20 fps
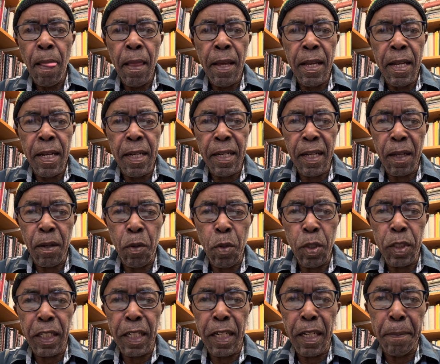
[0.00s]
And I
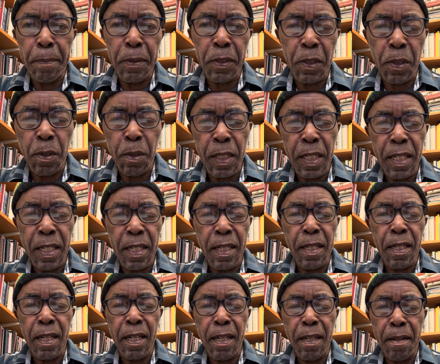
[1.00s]
quote an episode
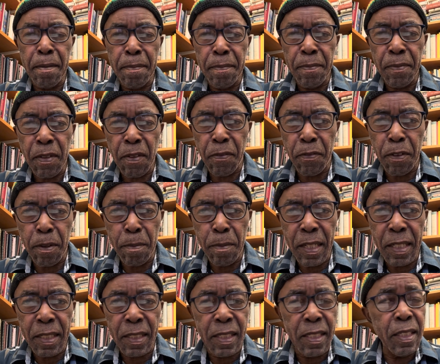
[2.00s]
from
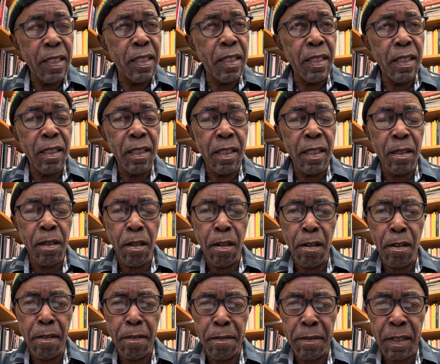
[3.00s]
the city
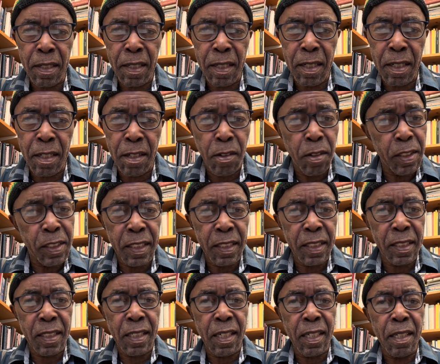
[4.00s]
of
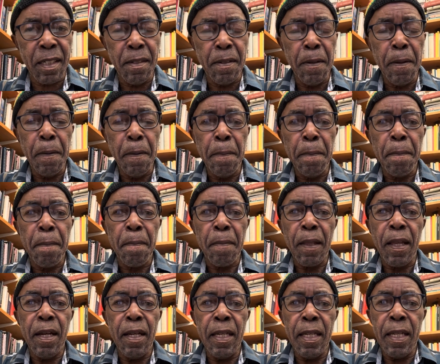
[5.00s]
Rochester,
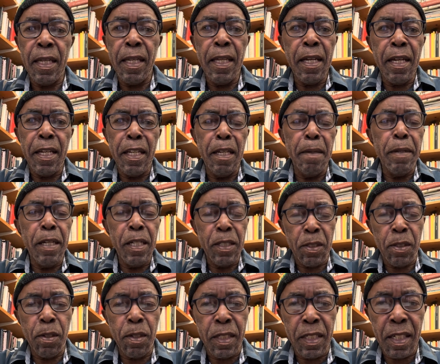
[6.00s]
here in
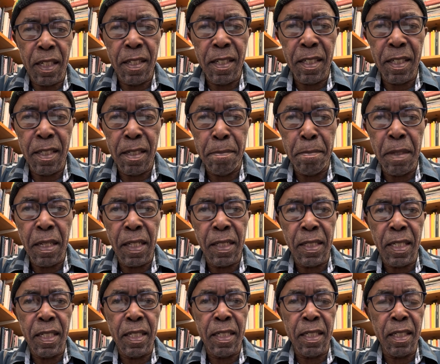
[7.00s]
Minnesota. There's a big
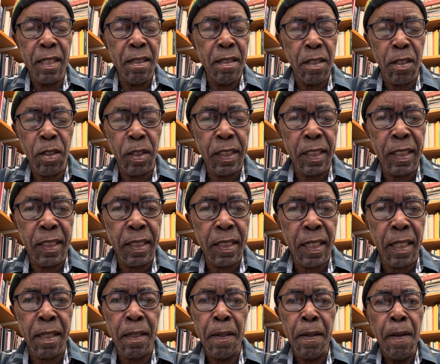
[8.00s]
city,
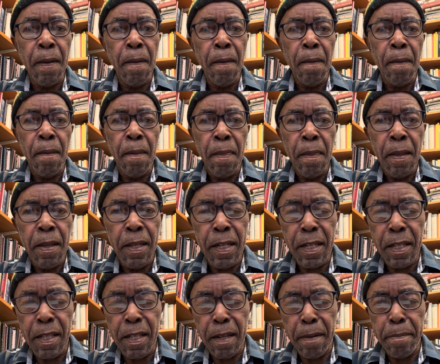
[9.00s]
Rochester, and
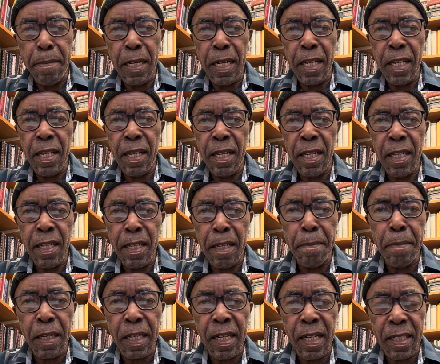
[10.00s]
there are many
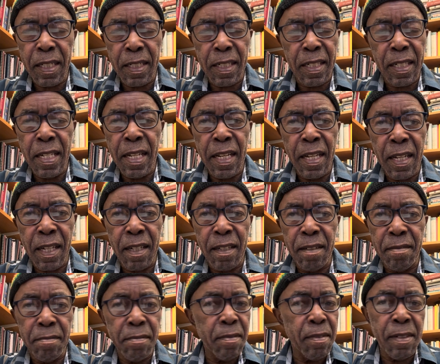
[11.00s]
immigrants there,
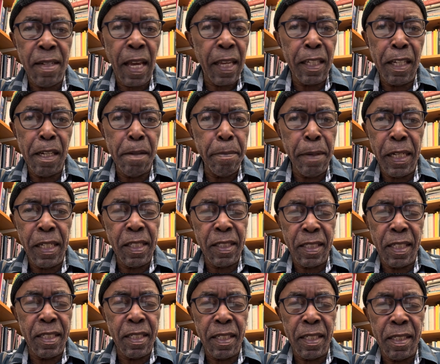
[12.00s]
like in many
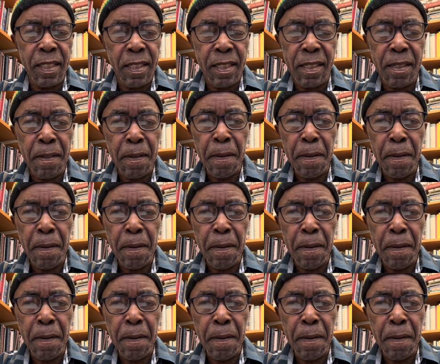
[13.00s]
cities,